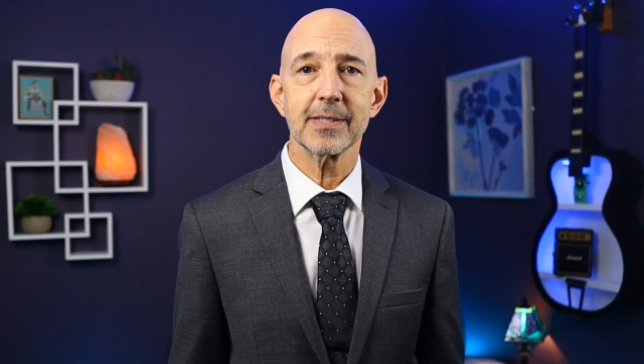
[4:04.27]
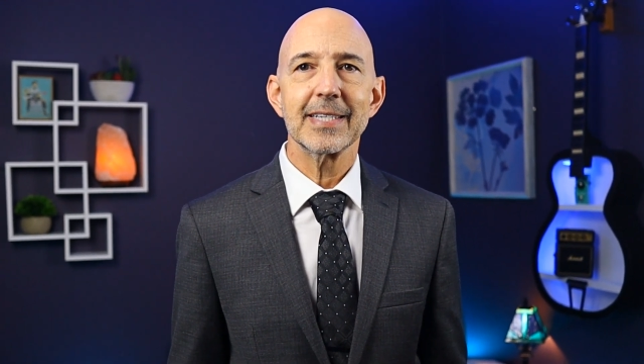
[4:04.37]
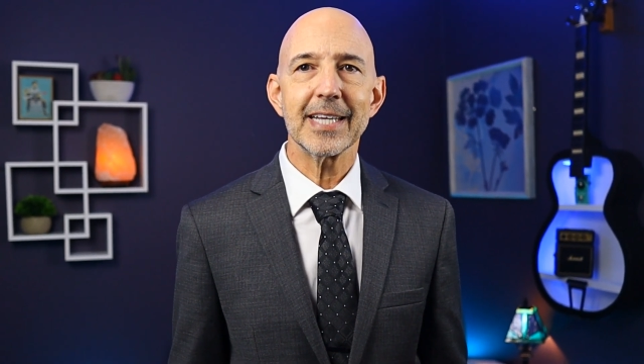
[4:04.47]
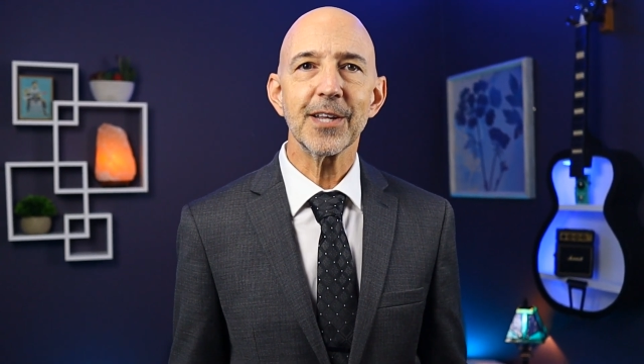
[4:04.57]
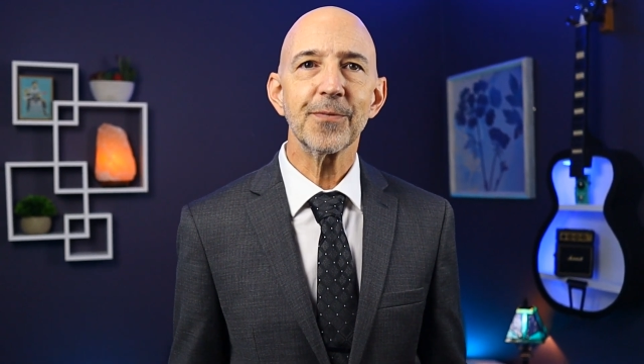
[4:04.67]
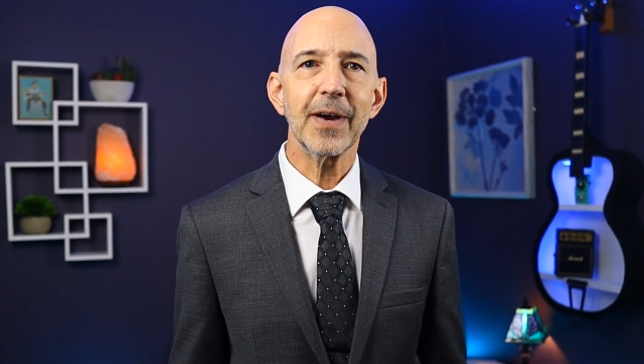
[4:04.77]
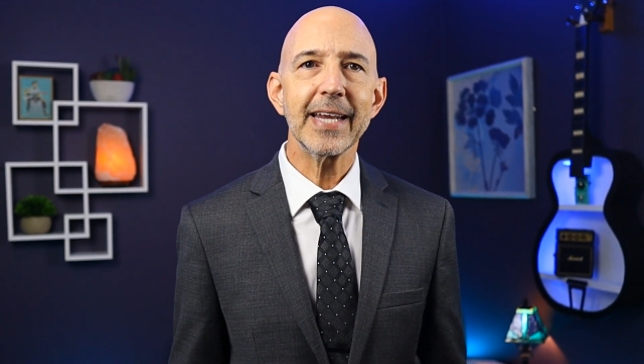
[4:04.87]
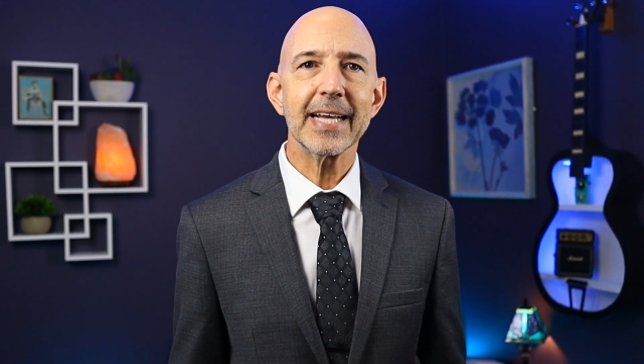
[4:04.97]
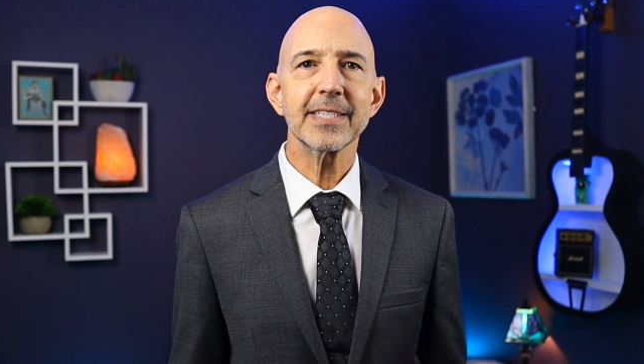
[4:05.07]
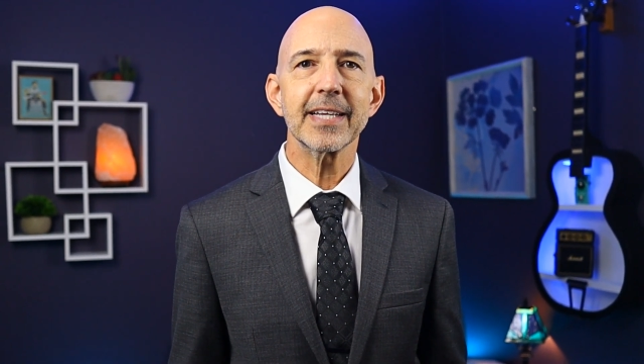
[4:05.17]
Seller
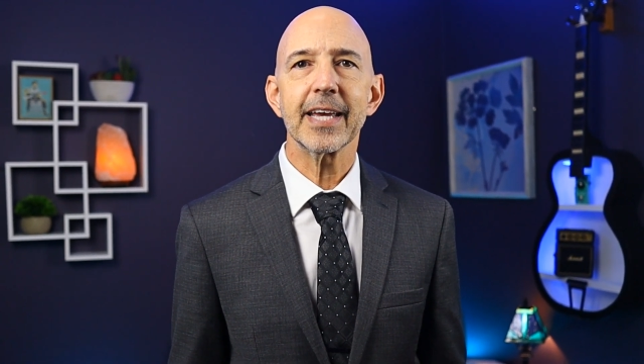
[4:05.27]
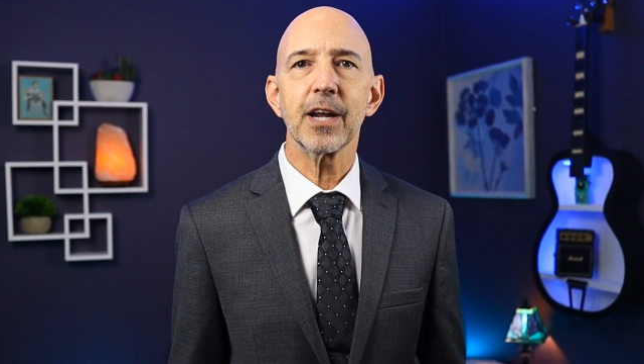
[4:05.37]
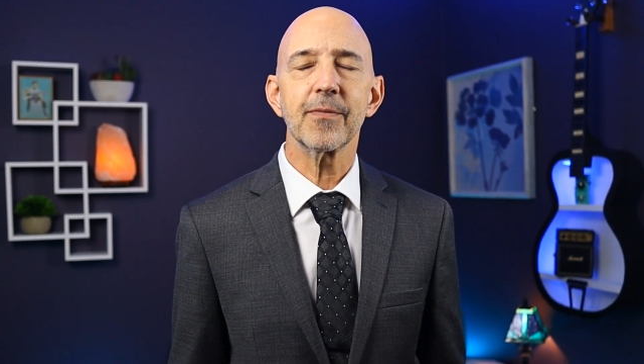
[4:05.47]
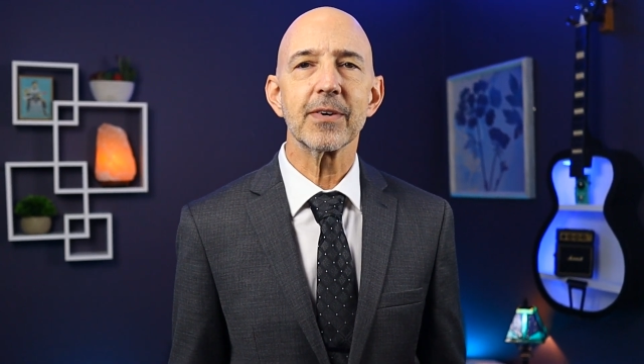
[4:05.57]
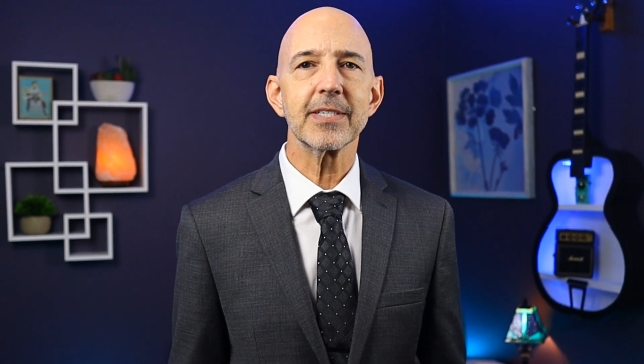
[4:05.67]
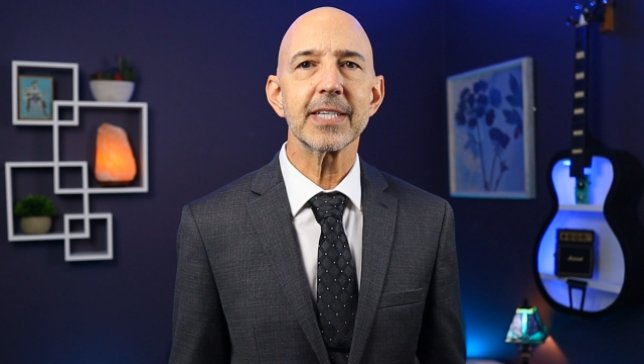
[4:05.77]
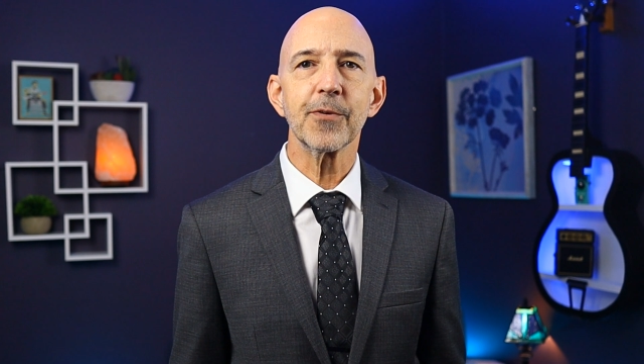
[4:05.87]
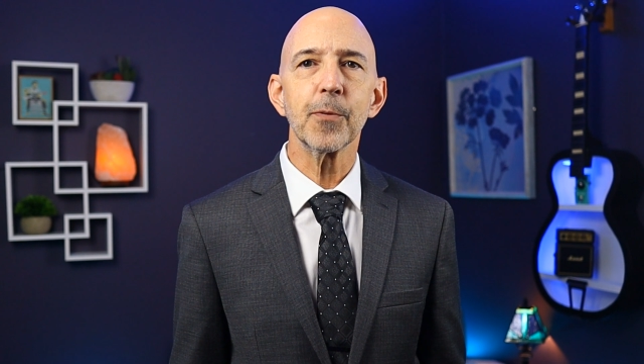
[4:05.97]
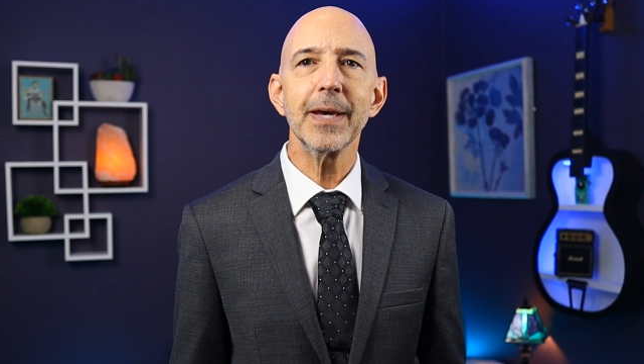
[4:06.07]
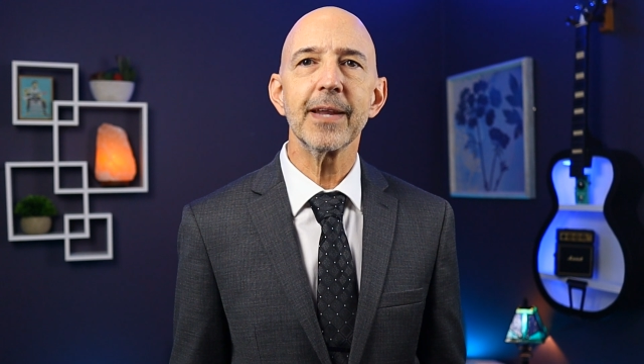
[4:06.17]
financing can offer
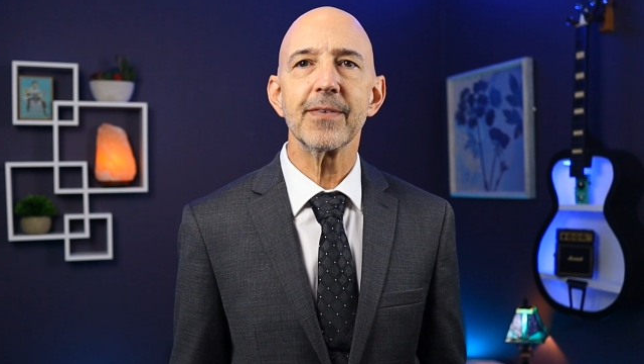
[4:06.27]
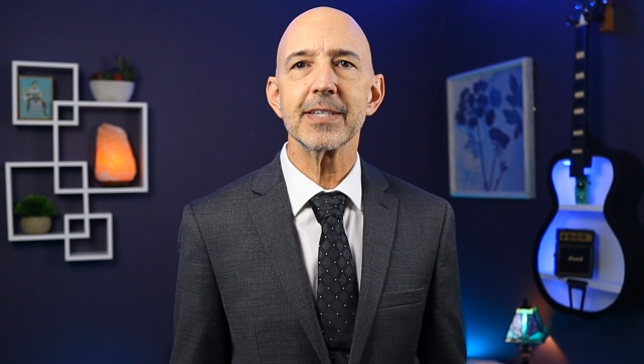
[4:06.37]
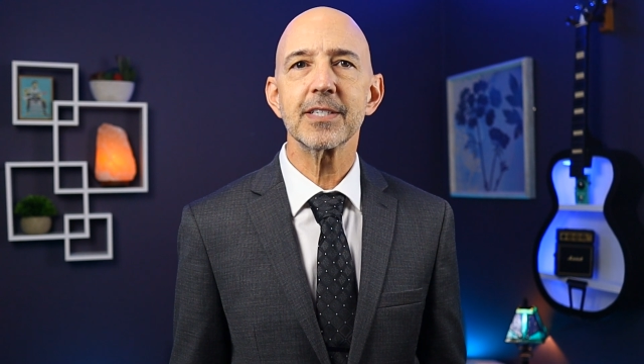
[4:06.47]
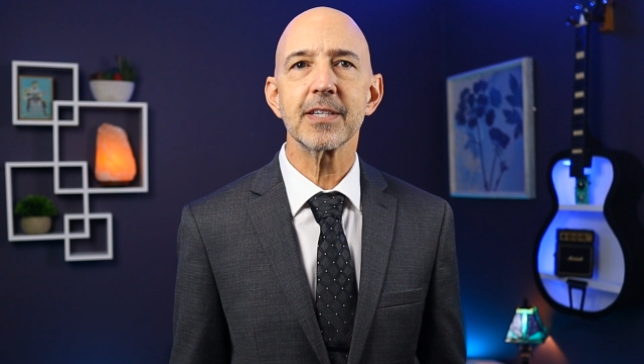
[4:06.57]
several benefits